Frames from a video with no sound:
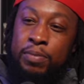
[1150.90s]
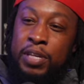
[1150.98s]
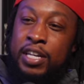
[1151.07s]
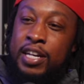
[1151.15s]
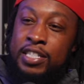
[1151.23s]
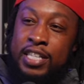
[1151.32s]

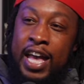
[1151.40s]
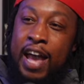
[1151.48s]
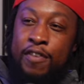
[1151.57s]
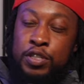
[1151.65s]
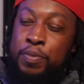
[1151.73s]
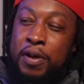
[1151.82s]
because the
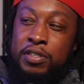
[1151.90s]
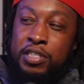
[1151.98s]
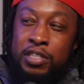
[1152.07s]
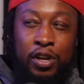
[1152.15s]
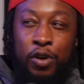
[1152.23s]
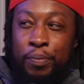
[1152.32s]
average
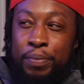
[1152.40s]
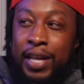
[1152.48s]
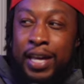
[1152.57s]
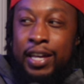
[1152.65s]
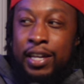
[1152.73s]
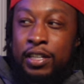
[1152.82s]
person don't
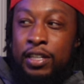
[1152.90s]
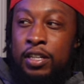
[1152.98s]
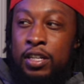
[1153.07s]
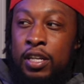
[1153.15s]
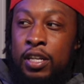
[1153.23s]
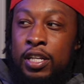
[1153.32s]
plan.
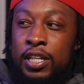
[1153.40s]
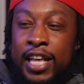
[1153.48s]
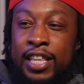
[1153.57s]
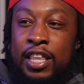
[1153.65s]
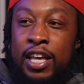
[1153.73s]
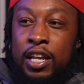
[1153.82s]
Right. They
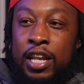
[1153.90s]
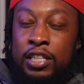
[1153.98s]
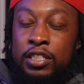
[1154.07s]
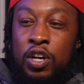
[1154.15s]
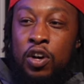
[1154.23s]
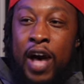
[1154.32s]
think like
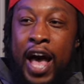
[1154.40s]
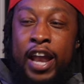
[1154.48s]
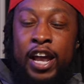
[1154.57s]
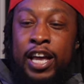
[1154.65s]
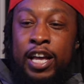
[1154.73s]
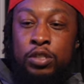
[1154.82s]
so I
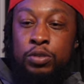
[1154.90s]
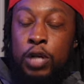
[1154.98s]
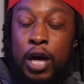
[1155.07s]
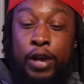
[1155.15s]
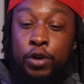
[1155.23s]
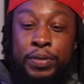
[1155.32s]
don't
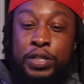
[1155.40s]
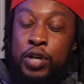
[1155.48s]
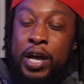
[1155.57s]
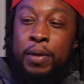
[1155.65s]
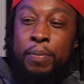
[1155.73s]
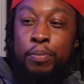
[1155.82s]
I don't be
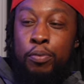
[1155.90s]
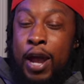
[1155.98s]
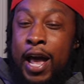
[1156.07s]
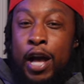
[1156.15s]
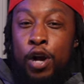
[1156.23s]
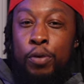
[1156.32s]
trying to
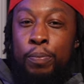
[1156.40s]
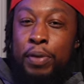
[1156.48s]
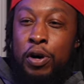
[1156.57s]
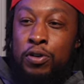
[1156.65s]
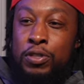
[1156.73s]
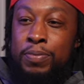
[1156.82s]
brag or
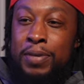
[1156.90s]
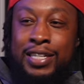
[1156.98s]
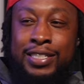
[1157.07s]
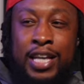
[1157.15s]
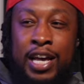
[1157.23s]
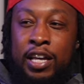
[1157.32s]
boast, but
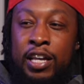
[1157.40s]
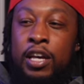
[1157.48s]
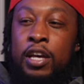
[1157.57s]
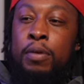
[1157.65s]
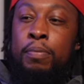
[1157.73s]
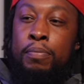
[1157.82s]
it's like,
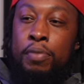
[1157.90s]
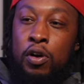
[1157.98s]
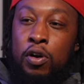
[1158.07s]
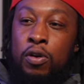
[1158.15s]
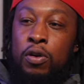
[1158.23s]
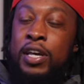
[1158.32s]

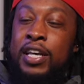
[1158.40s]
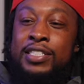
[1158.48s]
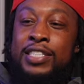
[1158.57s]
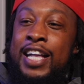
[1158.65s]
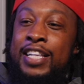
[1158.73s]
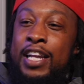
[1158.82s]
bro, it's
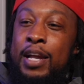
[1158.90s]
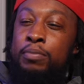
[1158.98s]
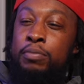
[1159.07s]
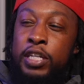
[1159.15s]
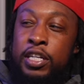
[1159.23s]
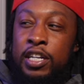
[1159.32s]
not that I'm
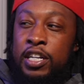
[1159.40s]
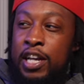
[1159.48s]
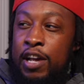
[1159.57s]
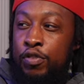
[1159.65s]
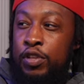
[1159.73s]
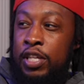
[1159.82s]
good at
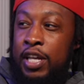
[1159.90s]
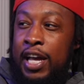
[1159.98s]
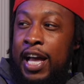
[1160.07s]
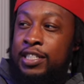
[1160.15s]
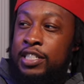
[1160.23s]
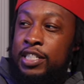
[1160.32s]
everything.
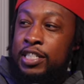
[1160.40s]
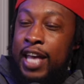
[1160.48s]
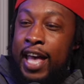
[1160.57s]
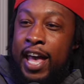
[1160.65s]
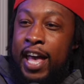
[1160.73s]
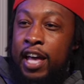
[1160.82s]
I just
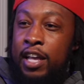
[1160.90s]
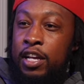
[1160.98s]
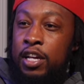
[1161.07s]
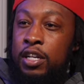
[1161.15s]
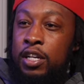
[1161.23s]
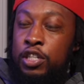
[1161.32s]
had
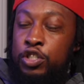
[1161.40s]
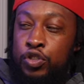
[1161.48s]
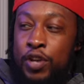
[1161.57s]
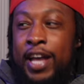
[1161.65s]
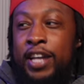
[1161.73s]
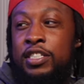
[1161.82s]
a
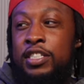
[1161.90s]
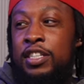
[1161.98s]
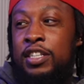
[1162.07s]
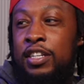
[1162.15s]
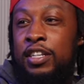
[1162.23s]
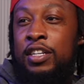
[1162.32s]
strategy.
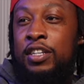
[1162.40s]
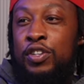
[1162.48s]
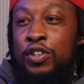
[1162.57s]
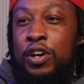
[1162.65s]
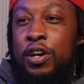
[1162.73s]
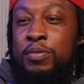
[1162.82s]
Yeah. You
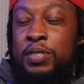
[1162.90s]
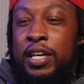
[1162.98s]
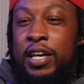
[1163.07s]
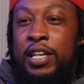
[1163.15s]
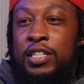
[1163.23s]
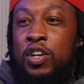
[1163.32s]
know what I'm
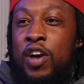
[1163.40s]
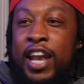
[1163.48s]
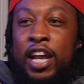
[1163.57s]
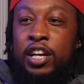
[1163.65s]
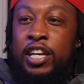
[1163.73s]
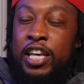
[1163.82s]
saying? So I
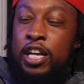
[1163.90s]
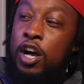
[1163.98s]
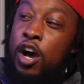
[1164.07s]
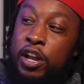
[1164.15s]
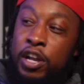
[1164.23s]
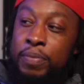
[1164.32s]
don't get
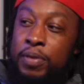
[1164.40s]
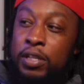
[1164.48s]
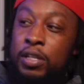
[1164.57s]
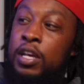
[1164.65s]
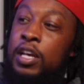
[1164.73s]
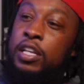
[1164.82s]
caught up in
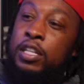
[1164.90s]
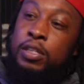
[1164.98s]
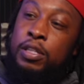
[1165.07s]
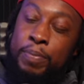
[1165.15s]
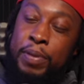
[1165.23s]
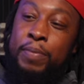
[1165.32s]
it
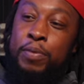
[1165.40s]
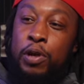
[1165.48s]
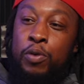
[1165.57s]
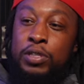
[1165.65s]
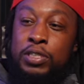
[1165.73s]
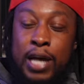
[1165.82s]
the people that
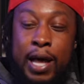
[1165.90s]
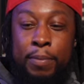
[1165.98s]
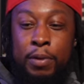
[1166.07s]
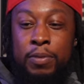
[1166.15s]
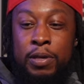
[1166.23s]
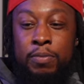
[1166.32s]
was
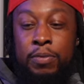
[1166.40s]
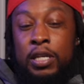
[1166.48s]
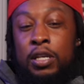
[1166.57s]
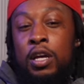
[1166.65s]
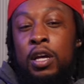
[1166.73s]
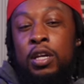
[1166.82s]
complimenting me
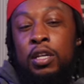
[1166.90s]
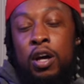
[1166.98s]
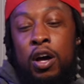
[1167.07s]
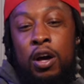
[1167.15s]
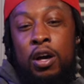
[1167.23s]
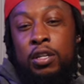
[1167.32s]

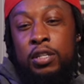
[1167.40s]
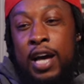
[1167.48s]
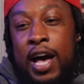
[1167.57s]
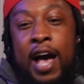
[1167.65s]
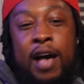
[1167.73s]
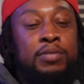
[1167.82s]
the
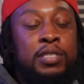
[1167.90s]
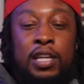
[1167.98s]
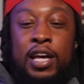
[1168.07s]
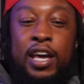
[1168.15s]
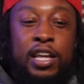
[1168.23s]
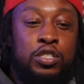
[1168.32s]
ops and the
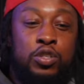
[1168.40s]
haters or